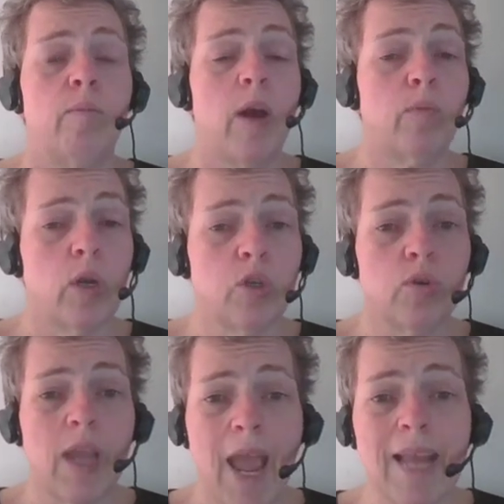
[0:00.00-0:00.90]
but what
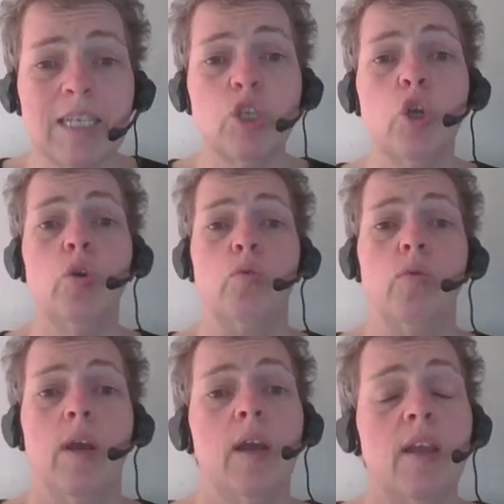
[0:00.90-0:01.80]
you can
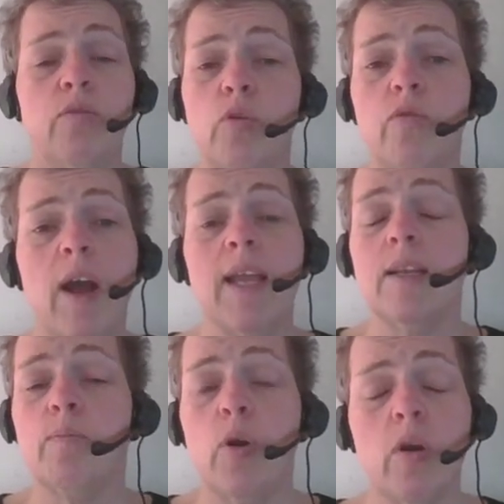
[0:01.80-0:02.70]
do, if you
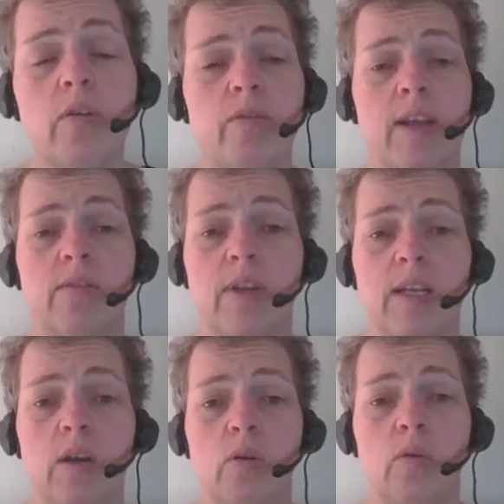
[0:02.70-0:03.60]
find a perfect
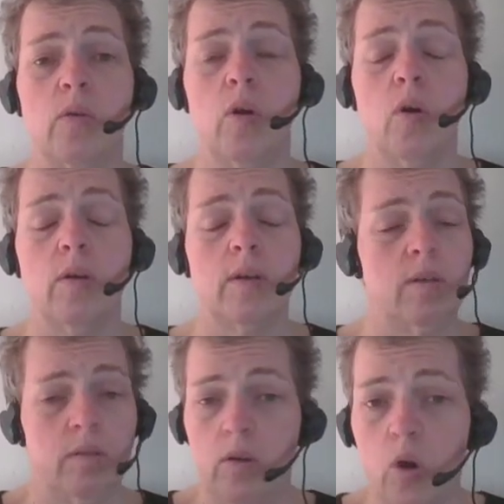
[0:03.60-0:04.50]
video
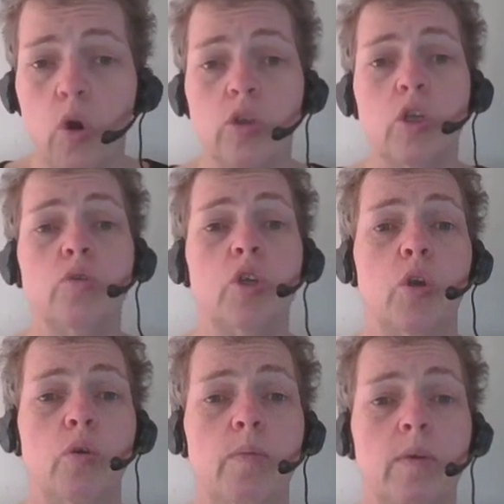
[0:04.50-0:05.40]
on
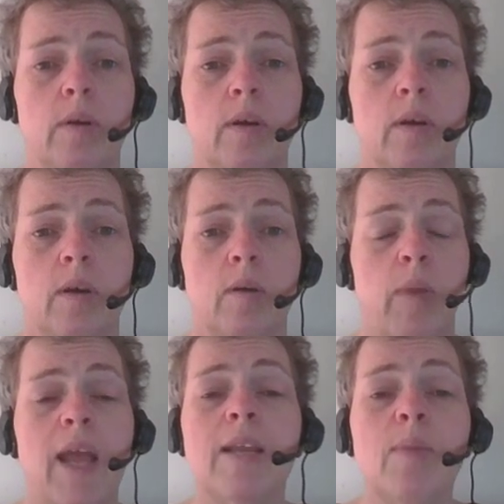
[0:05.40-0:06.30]
YouTube,
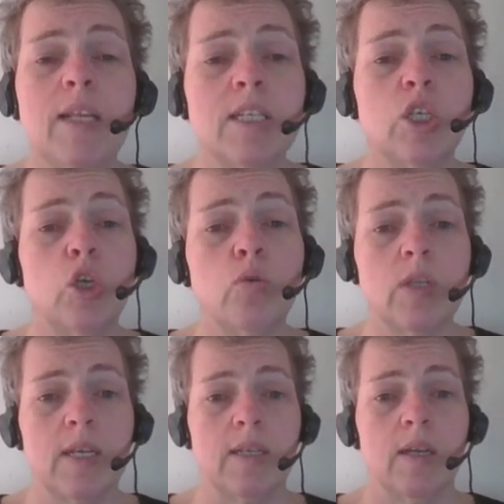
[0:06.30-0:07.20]
by any means
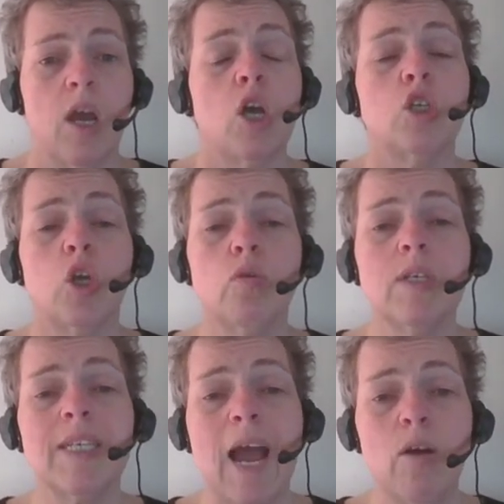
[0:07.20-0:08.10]
use it.
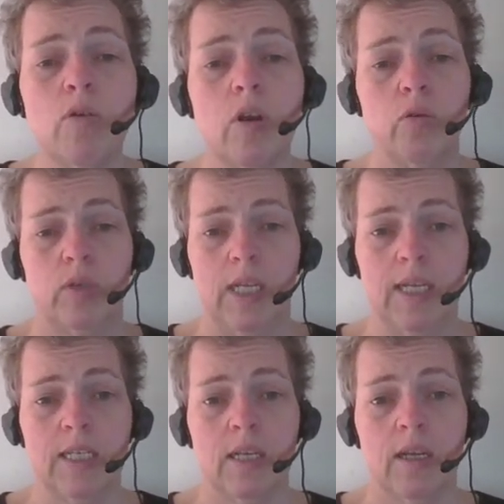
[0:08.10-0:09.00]
Don't download
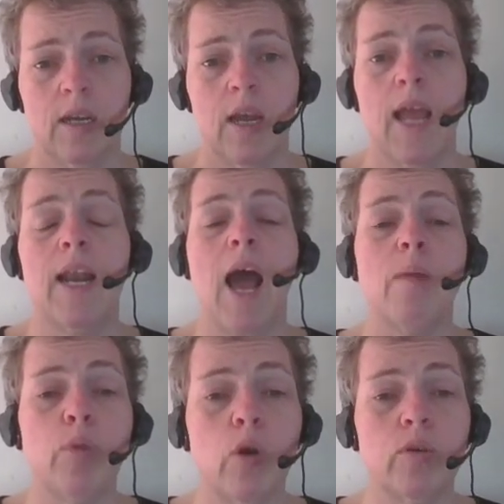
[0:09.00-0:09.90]
it and
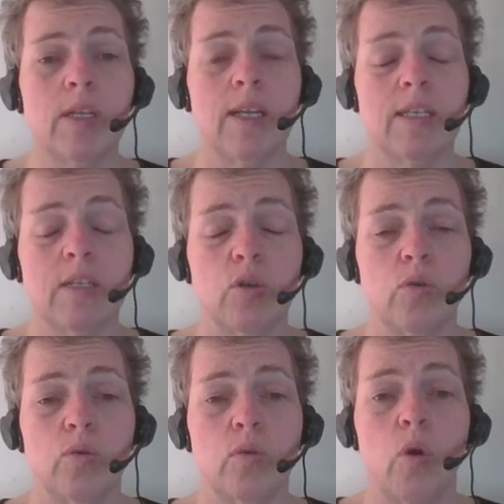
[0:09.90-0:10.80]
upload it
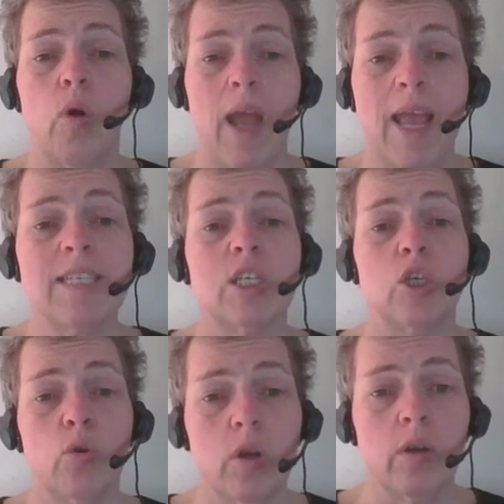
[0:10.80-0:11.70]
into or
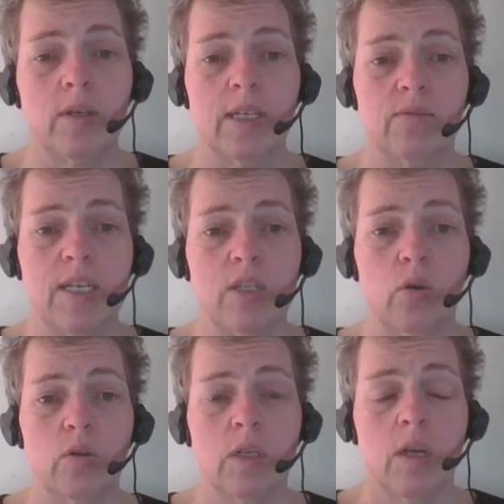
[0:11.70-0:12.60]
as your learning
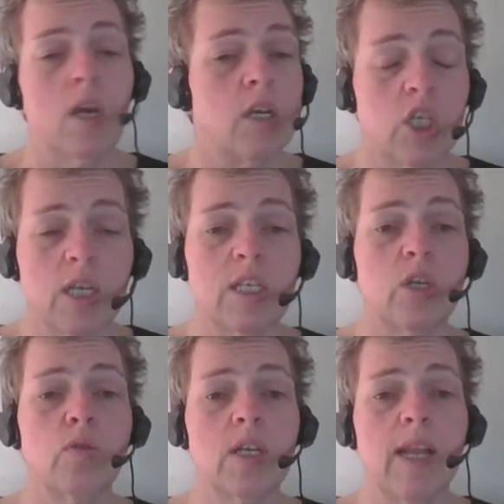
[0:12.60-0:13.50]
resource,
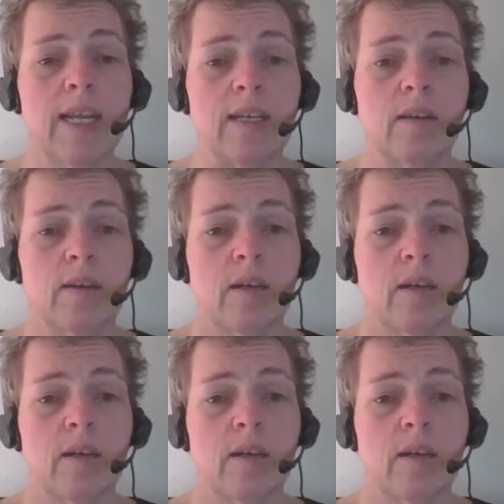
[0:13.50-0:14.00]
just use a link.